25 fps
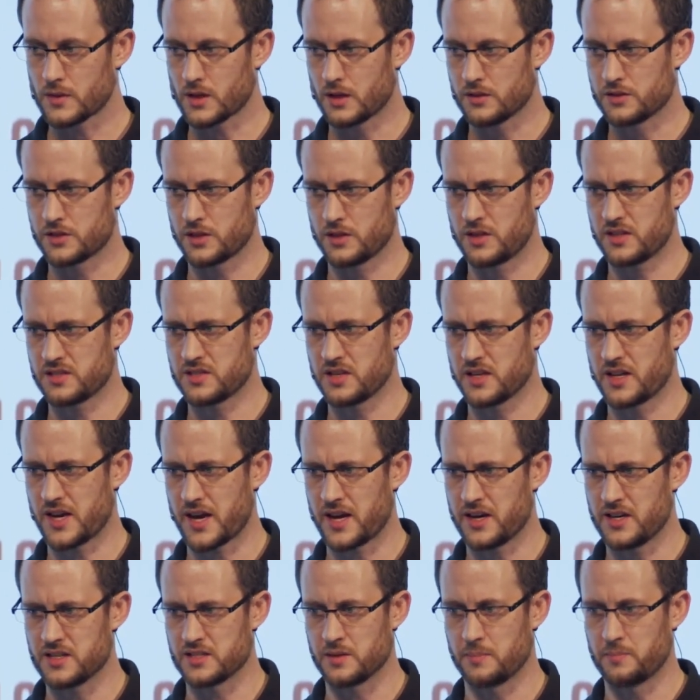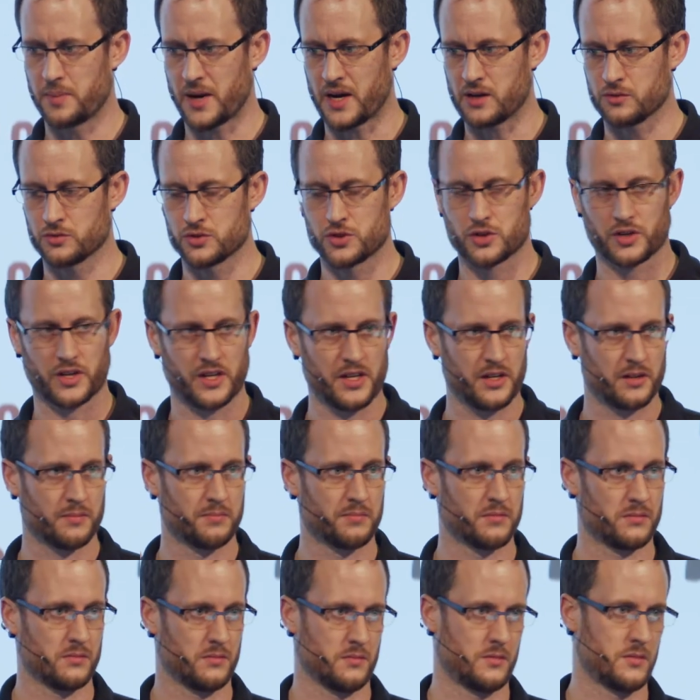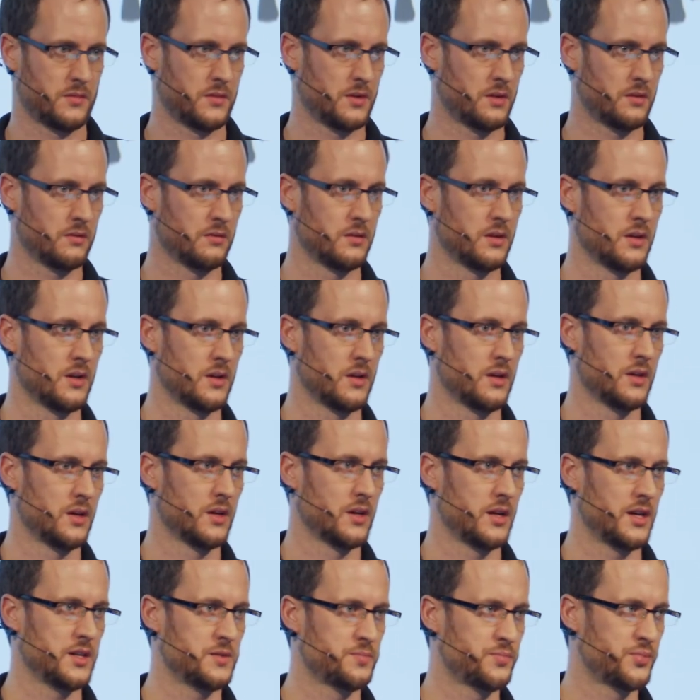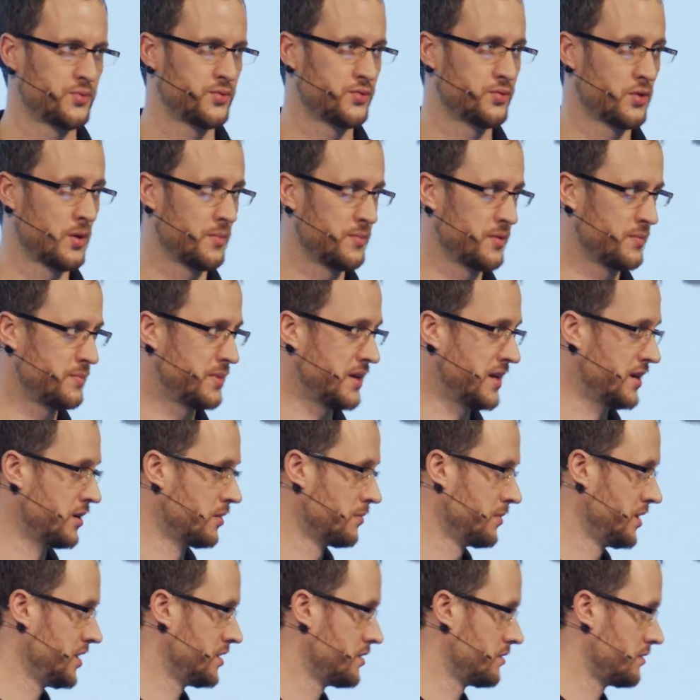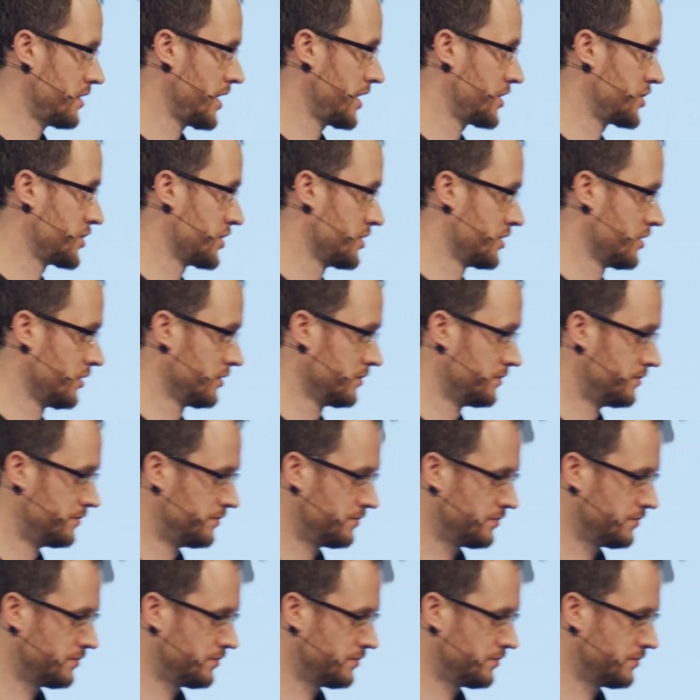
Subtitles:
So this again is a boundary. It's probably omnidirectional.